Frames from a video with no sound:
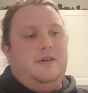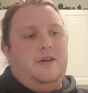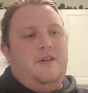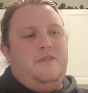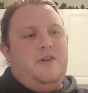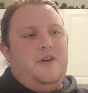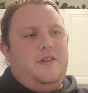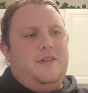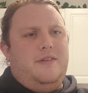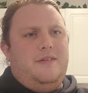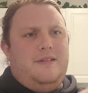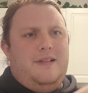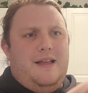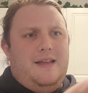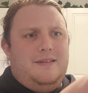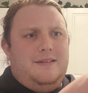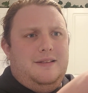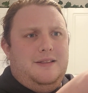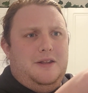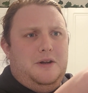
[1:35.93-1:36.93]
I've got this
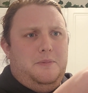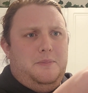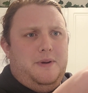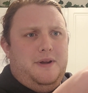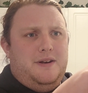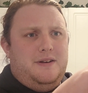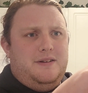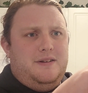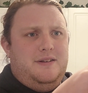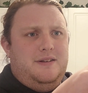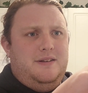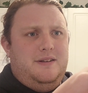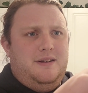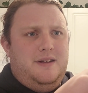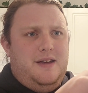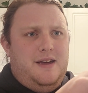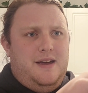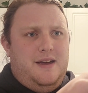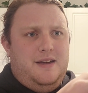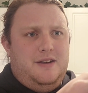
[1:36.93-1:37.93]
glass a little bit,
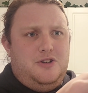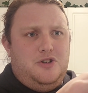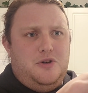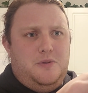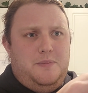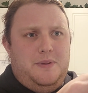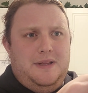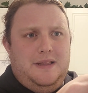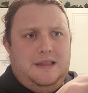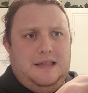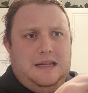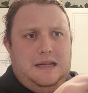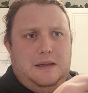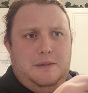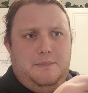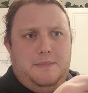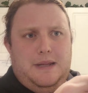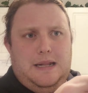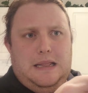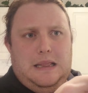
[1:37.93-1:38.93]
it should be a little
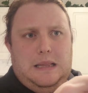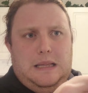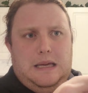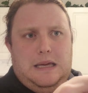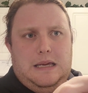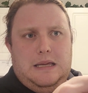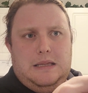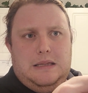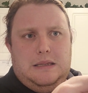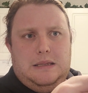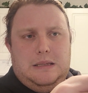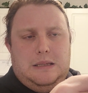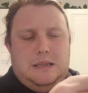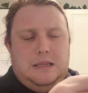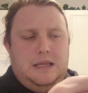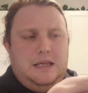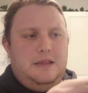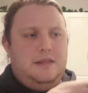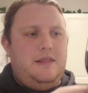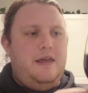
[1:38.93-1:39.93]
bit less,
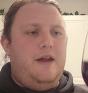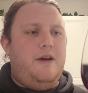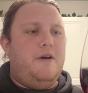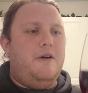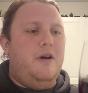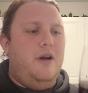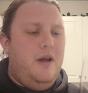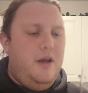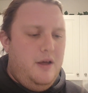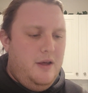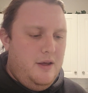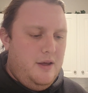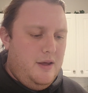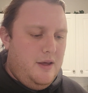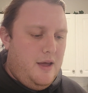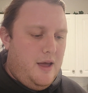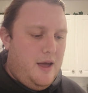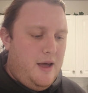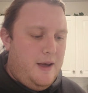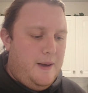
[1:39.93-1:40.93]
like there.
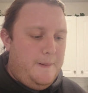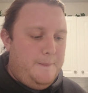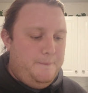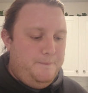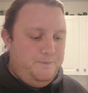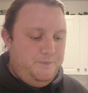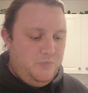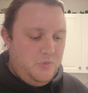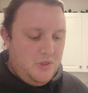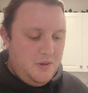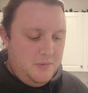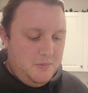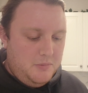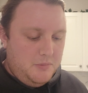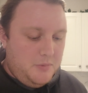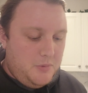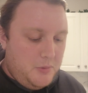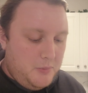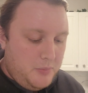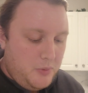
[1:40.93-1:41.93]

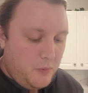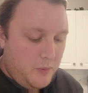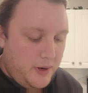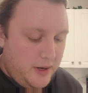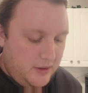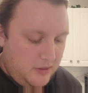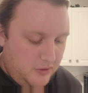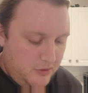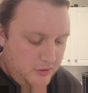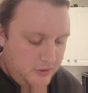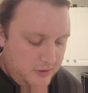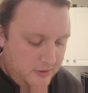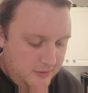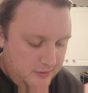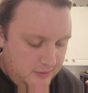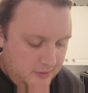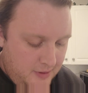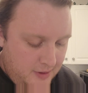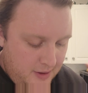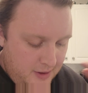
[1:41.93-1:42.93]
But what I learned
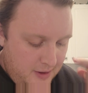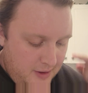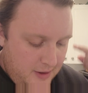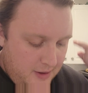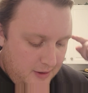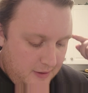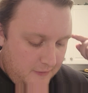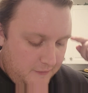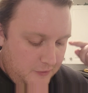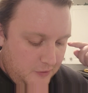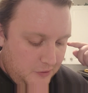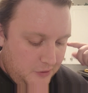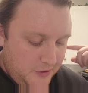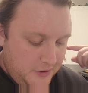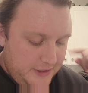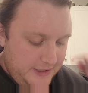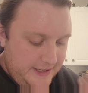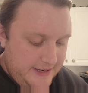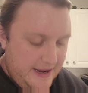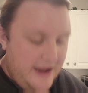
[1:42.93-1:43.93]
is if you
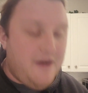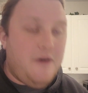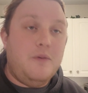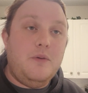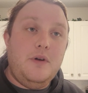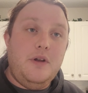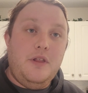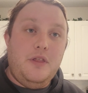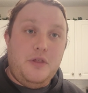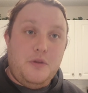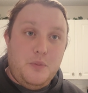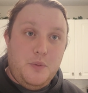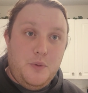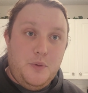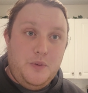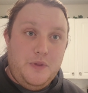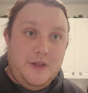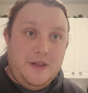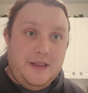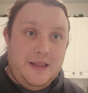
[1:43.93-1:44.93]
look down
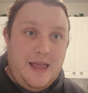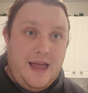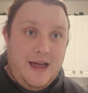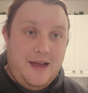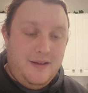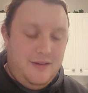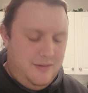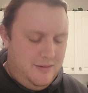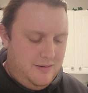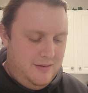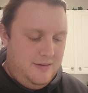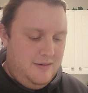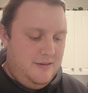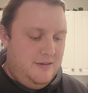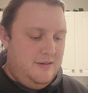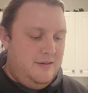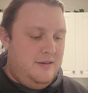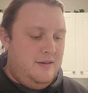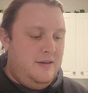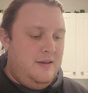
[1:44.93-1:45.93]
through the glass
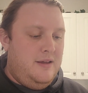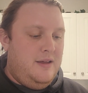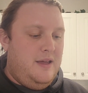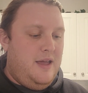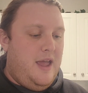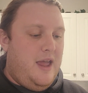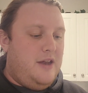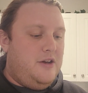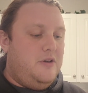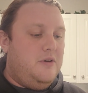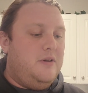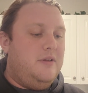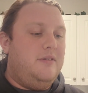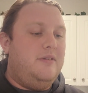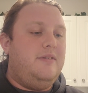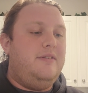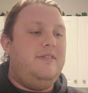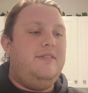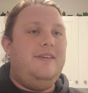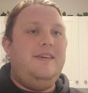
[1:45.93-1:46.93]
and you can
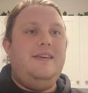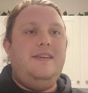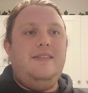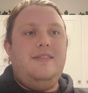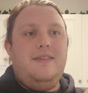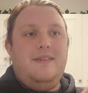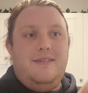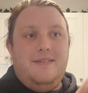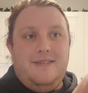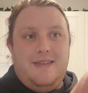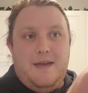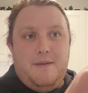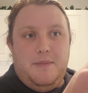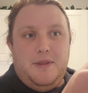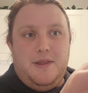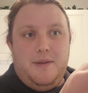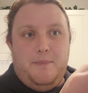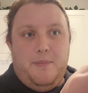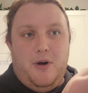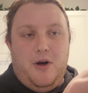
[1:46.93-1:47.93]
see the stem at
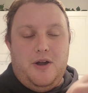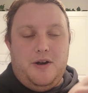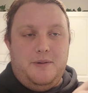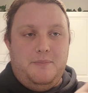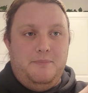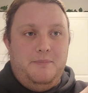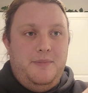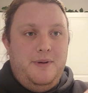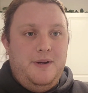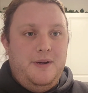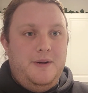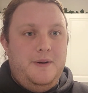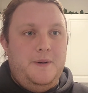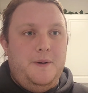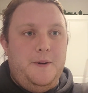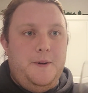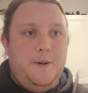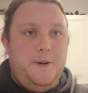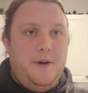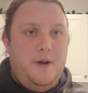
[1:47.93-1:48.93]
the bottom,
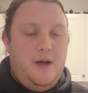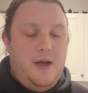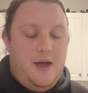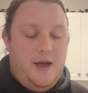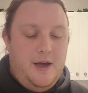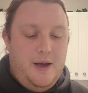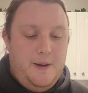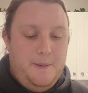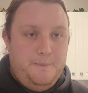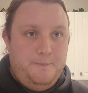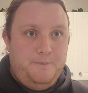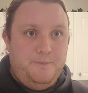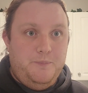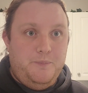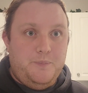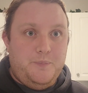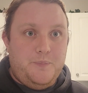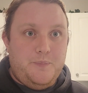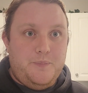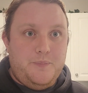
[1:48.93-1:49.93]
oh,
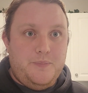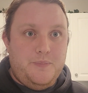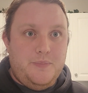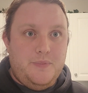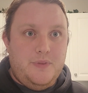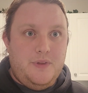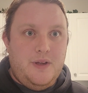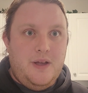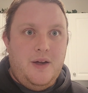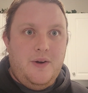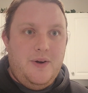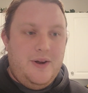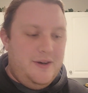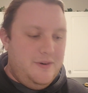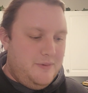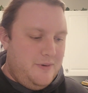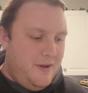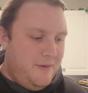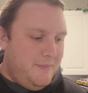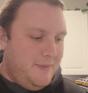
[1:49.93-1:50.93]
I
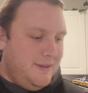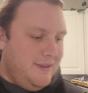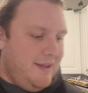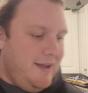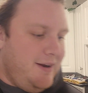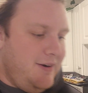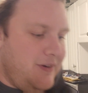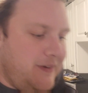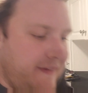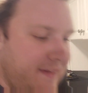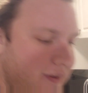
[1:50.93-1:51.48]
don't have my light on.